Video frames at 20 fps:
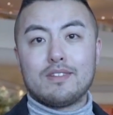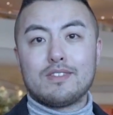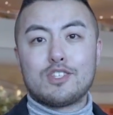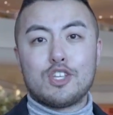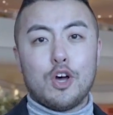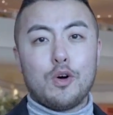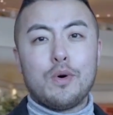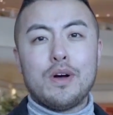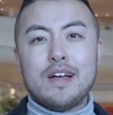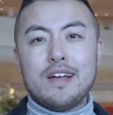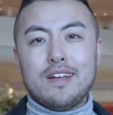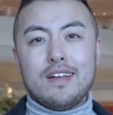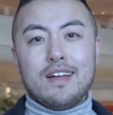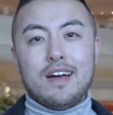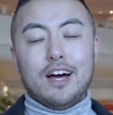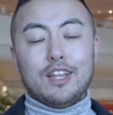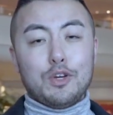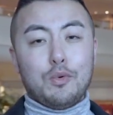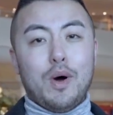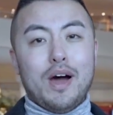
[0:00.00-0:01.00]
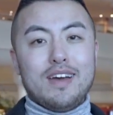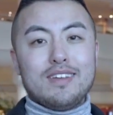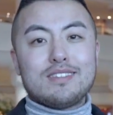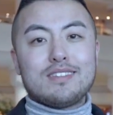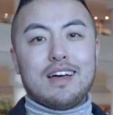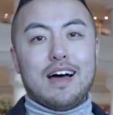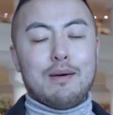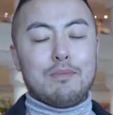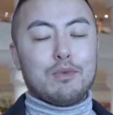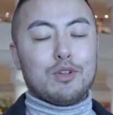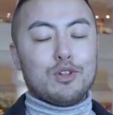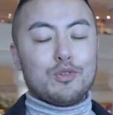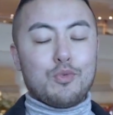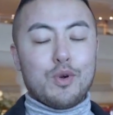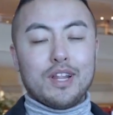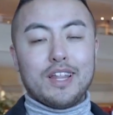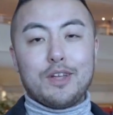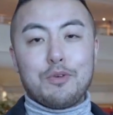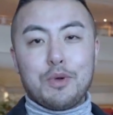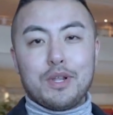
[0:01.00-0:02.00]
So otherwise, I'm really,